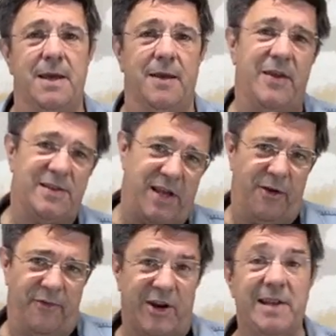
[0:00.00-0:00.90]
And they sent
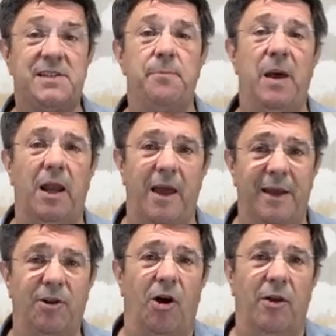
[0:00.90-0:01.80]
over Isabella
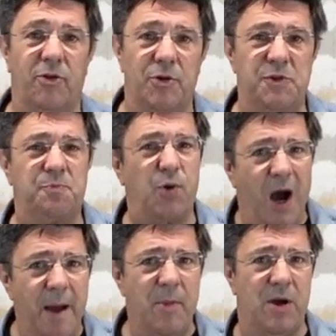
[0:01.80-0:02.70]
and Oliver, whose
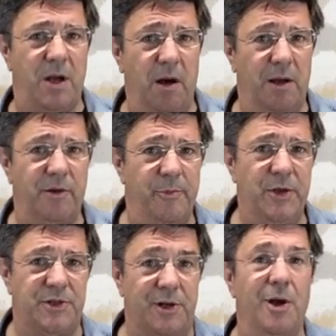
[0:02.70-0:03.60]
primary
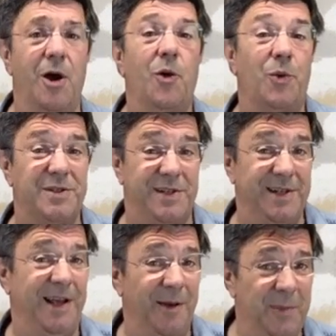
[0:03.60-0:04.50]
contribution was to
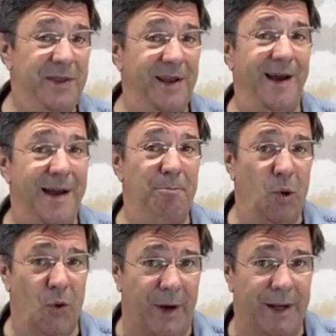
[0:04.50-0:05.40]
tell me that I'm
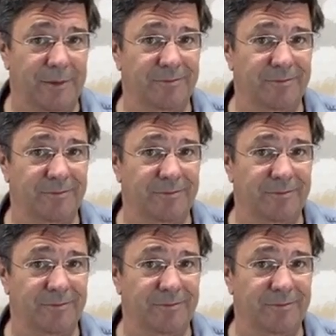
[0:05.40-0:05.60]
boring.